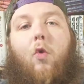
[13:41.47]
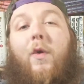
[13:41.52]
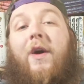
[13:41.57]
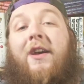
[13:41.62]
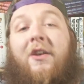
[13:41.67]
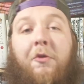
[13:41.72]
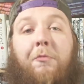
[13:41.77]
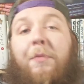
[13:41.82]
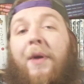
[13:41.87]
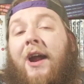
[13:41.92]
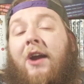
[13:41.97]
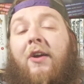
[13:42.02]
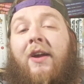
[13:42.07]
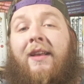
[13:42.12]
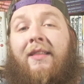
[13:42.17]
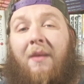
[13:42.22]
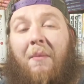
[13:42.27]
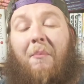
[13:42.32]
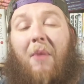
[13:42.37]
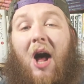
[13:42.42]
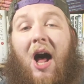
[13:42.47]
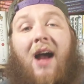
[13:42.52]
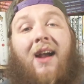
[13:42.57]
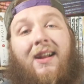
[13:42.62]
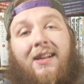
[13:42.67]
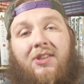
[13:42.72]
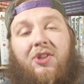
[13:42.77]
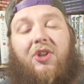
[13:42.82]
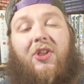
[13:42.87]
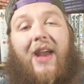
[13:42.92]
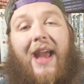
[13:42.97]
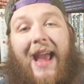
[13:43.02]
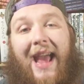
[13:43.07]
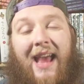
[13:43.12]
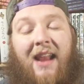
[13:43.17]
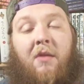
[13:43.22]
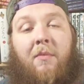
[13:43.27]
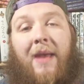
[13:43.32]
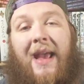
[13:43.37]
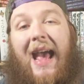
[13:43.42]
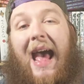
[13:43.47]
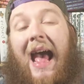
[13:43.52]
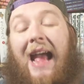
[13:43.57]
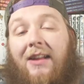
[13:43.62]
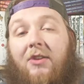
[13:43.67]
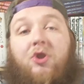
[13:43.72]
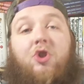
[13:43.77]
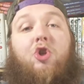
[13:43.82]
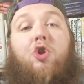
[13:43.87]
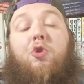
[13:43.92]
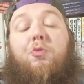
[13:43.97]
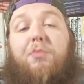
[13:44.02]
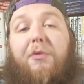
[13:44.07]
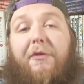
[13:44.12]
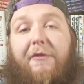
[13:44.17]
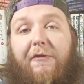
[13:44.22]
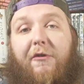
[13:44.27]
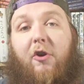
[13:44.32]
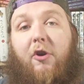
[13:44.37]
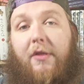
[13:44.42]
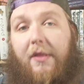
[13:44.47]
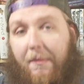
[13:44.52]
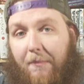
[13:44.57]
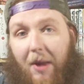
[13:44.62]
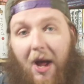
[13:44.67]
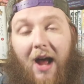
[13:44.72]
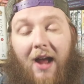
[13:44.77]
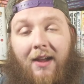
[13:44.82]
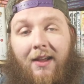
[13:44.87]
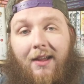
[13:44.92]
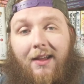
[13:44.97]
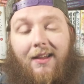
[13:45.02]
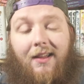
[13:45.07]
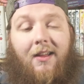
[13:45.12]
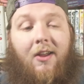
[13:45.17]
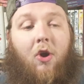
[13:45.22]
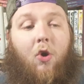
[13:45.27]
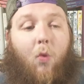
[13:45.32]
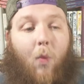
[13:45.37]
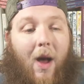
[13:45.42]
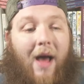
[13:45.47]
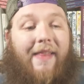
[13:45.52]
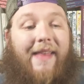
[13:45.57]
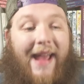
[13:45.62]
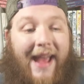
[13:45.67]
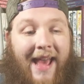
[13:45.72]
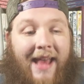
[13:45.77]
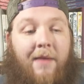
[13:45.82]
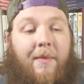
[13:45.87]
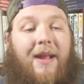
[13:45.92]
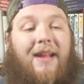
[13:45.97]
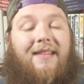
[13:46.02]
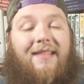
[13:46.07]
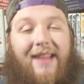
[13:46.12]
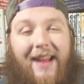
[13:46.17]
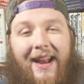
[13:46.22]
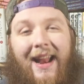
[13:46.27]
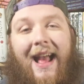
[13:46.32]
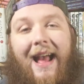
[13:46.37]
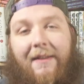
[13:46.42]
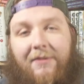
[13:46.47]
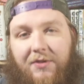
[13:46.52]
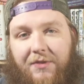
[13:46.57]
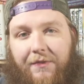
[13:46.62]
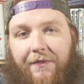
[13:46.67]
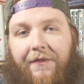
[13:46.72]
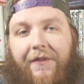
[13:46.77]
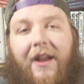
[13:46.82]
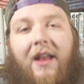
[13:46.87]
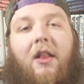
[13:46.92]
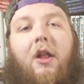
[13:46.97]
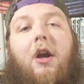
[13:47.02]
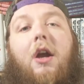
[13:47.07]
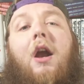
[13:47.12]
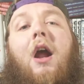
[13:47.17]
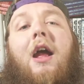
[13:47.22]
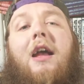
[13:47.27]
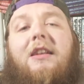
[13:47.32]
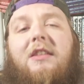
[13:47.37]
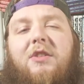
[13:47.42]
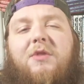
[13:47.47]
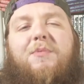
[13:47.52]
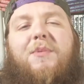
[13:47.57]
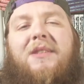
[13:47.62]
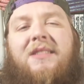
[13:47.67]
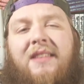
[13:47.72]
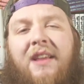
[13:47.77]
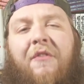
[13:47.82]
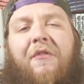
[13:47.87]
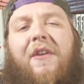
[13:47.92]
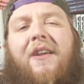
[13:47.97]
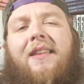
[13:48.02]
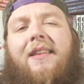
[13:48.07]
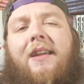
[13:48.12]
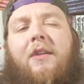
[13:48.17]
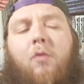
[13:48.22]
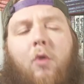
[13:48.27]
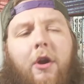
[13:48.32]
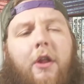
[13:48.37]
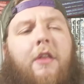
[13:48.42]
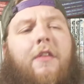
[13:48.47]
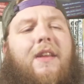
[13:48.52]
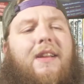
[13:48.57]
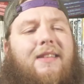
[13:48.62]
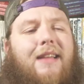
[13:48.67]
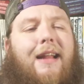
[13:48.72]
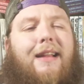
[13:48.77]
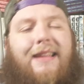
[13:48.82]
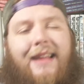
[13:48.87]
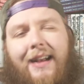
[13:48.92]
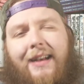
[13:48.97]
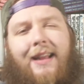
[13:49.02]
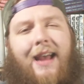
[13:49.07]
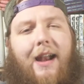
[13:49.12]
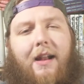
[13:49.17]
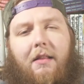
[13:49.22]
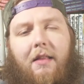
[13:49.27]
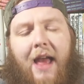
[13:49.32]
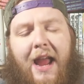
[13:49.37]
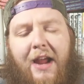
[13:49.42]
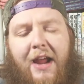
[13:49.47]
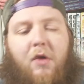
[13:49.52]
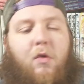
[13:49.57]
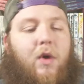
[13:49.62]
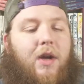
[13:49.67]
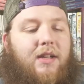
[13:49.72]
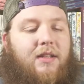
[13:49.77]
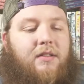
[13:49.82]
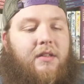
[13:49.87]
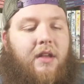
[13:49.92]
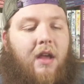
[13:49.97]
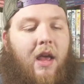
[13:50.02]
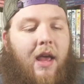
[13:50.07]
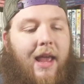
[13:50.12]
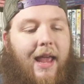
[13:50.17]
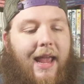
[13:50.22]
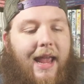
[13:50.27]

When comparing the manga to the anime, I do prefer the manga. While the anime did have some filler, specifically one of the things I did kind of like was